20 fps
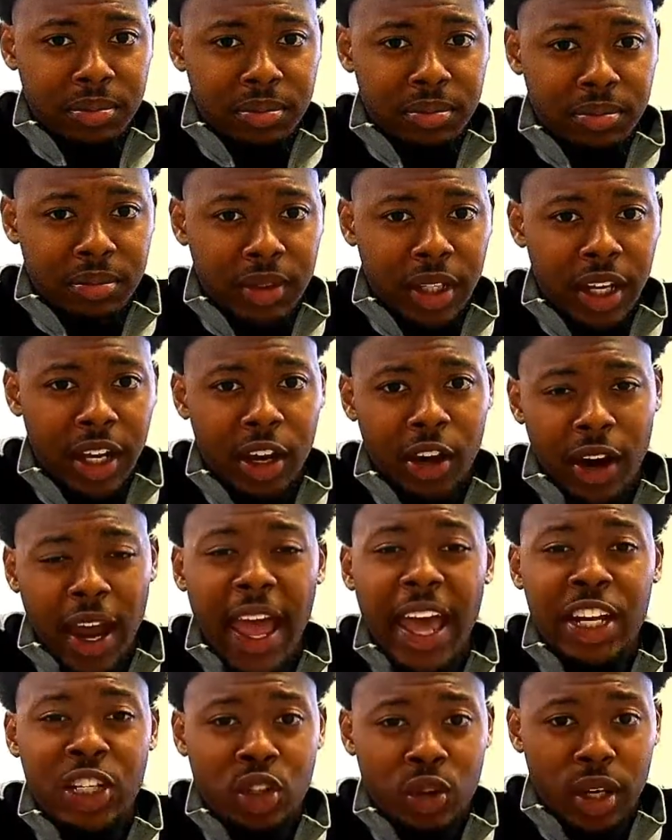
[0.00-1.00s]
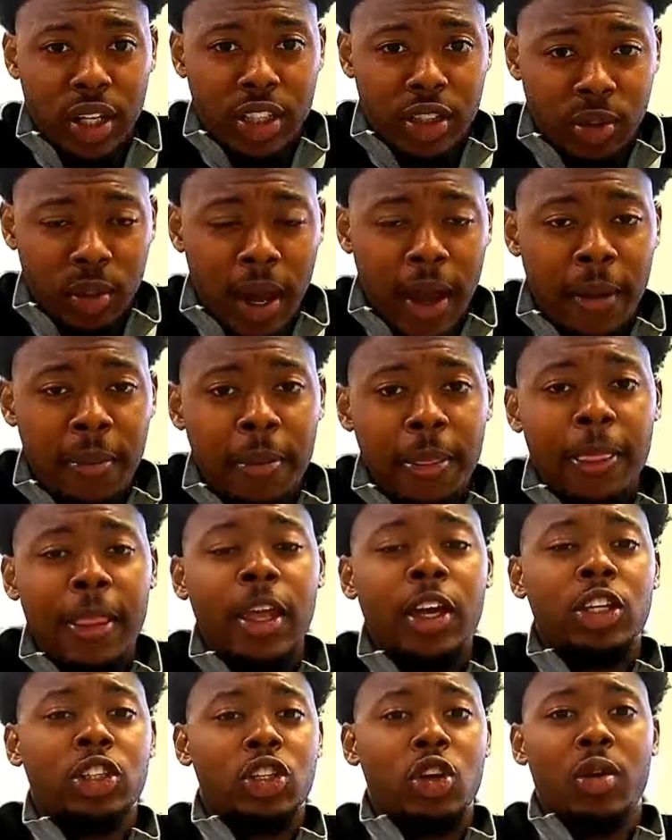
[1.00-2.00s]
their address, right?
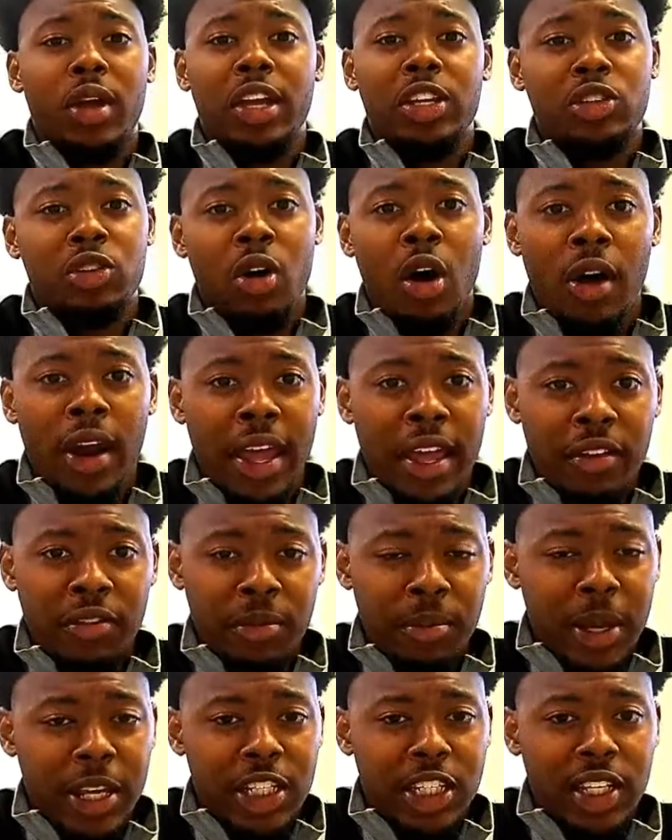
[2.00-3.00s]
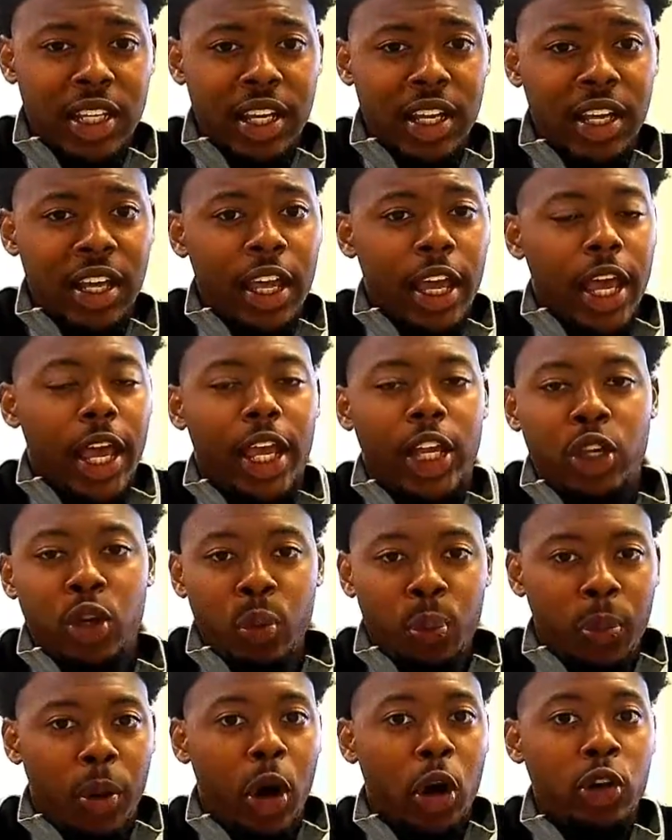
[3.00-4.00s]
So you enter all that information in, and you
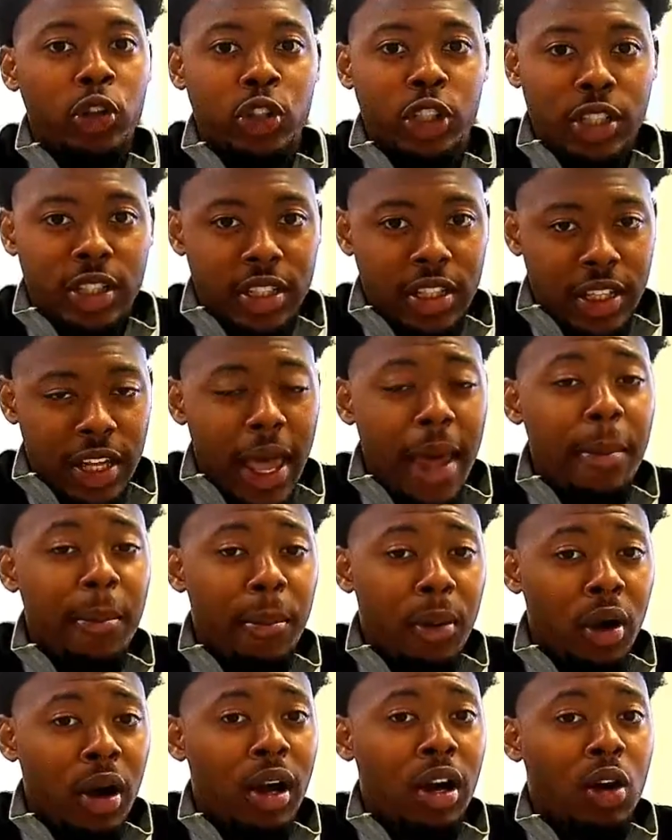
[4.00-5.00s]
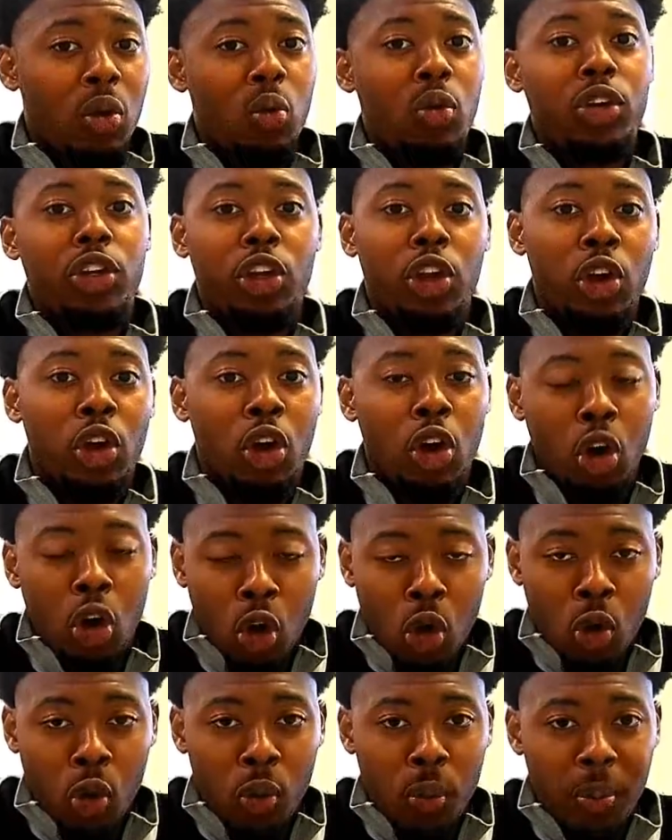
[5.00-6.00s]
purchase that product with your
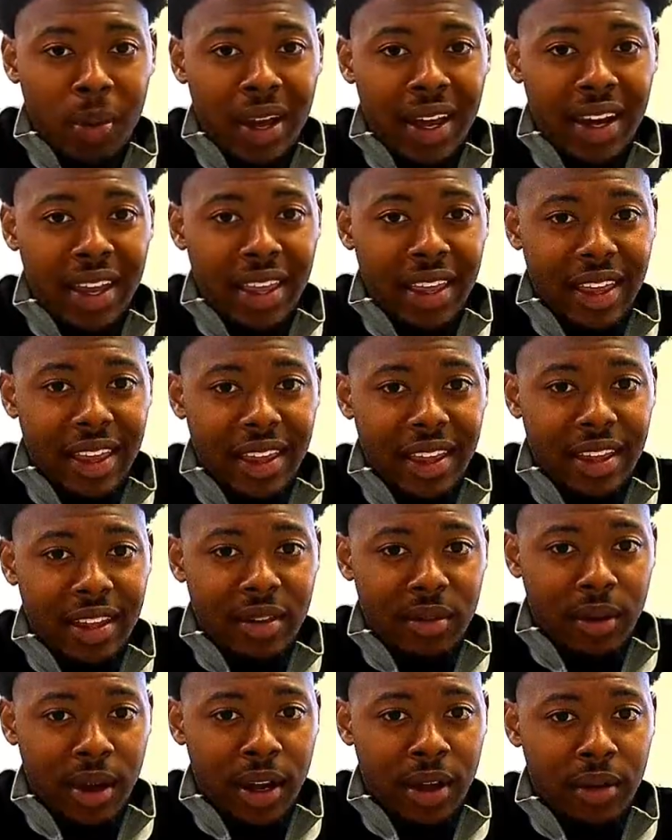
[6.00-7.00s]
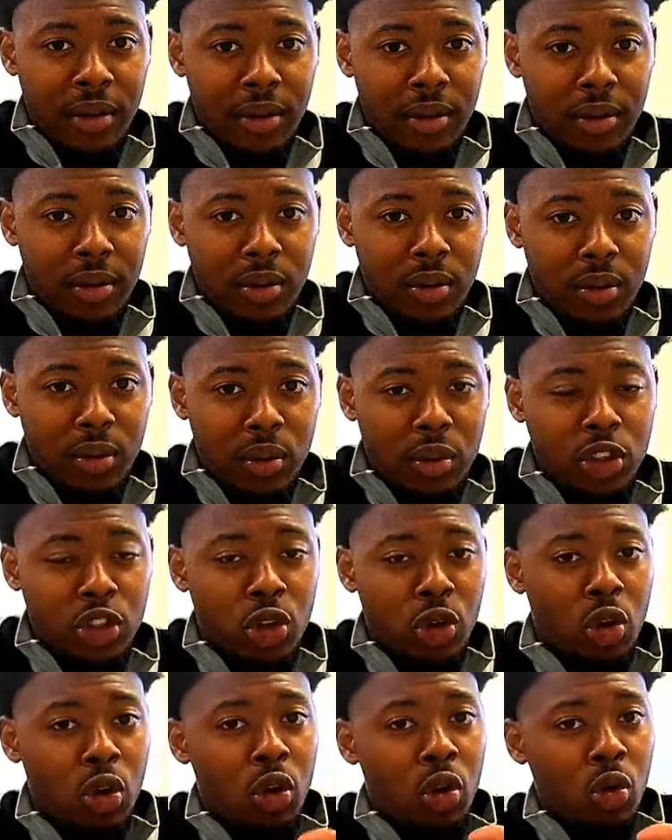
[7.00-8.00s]
own money, right? With your
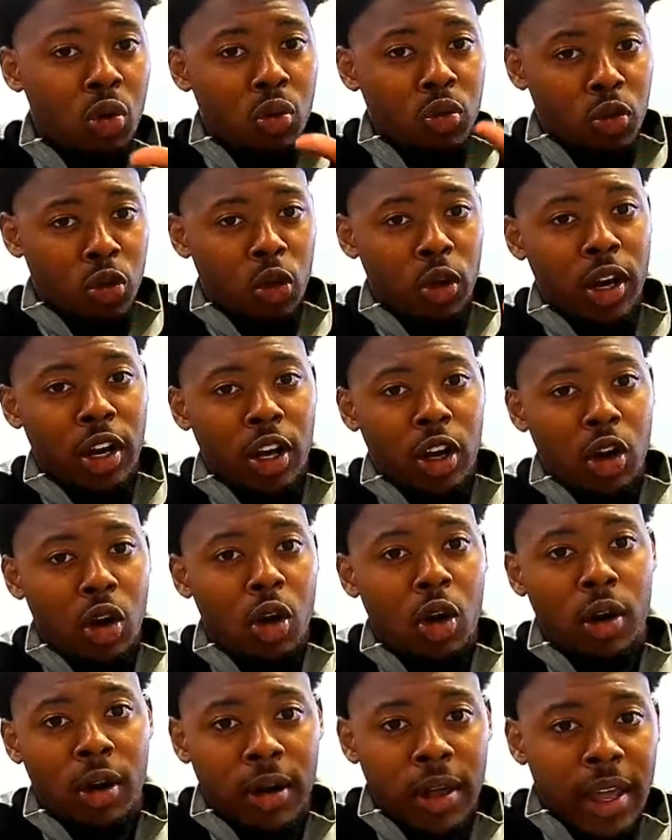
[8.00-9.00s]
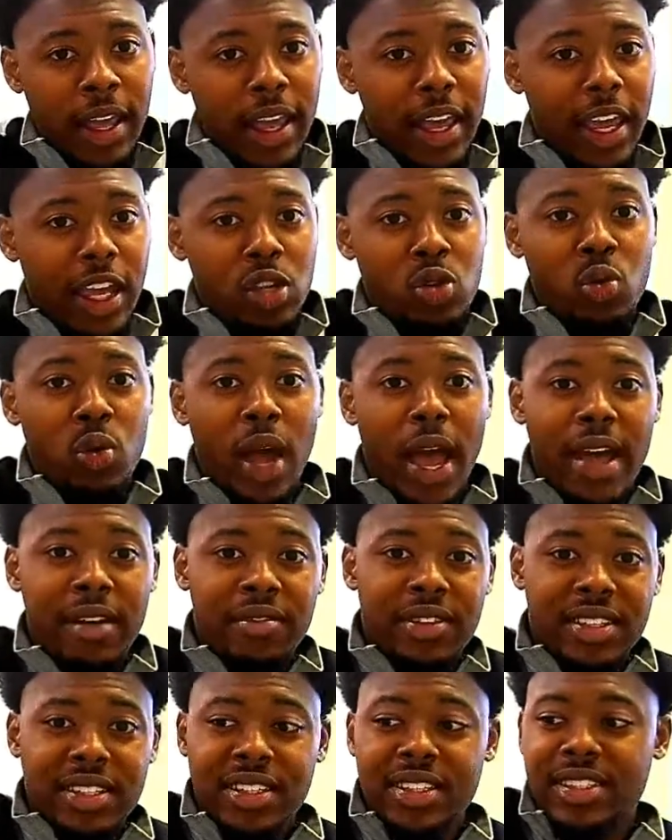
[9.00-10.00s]
own credit card, and you have
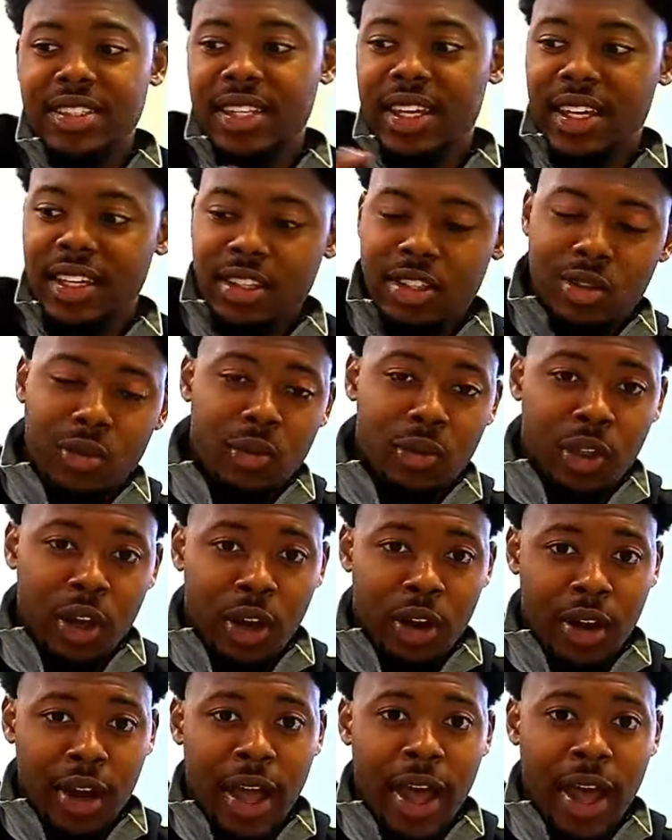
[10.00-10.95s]
it sent to their